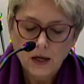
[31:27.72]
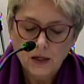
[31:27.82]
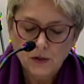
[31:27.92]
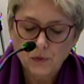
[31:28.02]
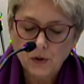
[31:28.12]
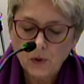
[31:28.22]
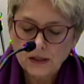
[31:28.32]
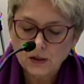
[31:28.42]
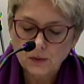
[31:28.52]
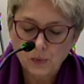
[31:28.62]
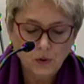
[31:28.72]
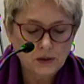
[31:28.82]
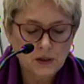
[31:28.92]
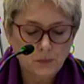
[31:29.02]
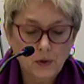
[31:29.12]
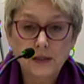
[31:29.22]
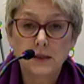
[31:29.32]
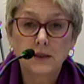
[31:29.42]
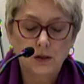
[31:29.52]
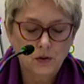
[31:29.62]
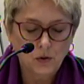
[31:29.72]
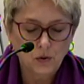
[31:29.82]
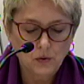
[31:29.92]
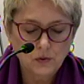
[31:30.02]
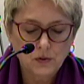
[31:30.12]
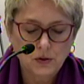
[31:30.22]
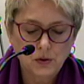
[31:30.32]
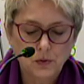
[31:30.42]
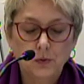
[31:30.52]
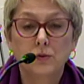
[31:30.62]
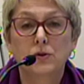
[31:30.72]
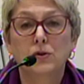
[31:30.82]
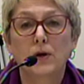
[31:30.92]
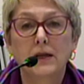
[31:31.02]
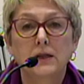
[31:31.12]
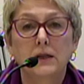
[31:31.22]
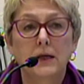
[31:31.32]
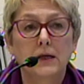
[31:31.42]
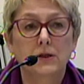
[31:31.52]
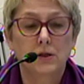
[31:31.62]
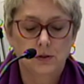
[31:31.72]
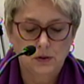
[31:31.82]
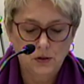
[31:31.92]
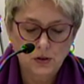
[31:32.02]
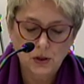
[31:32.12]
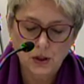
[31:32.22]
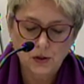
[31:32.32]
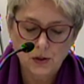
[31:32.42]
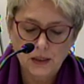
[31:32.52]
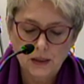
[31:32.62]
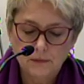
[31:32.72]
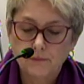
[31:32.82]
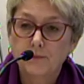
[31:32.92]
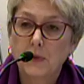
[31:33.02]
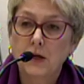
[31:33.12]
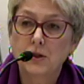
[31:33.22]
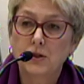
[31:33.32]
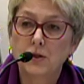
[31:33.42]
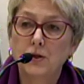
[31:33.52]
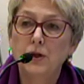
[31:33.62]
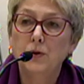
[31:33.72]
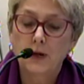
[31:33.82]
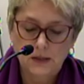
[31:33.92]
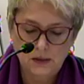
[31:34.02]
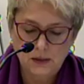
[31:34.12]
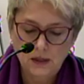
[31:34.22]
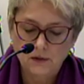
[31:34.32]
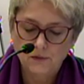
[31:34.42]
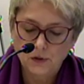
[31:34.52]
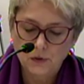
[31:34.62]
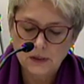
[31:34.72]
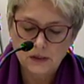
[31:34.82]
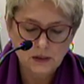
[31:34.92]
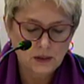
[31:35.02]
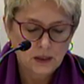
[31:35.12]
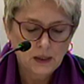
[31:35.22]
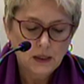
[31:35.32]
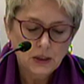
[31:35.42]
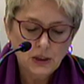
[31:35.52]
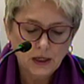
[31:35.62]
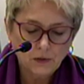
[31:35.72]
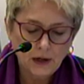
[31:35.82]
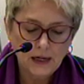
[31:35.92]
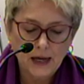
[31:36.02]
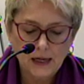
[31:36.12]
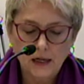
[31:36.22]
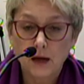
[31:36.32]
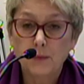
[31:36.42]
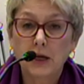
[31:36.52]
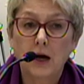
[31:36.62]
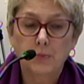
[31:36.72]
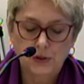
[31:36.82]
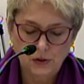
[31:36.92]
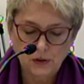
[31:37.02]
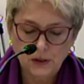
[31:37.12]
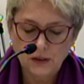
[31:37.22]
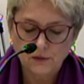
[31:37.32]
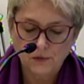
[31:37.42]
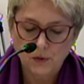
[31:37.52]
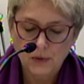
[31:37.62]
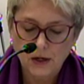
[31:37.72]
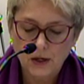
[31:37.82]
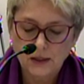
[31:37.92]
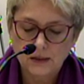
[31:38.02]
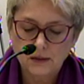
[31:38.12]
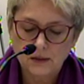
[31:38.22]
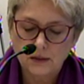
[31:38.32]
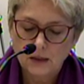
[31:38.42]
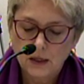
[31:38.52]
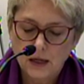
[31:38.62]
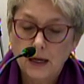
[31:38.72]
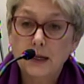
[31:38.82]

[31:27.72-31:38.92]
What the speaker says: The request supports the President's goals to strengthen national security, assert U.S. influence, generate economic opportunities for Americans, and